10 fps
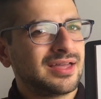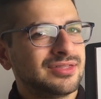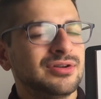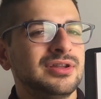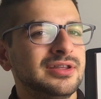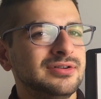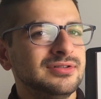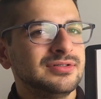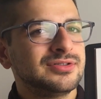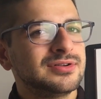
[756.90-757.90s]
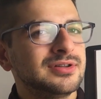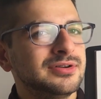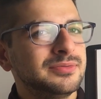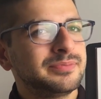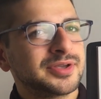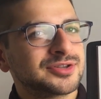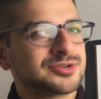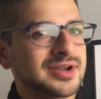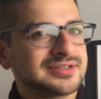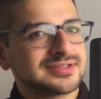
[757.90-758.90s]
they're little
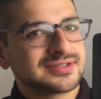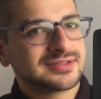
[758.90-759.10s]
picturesque,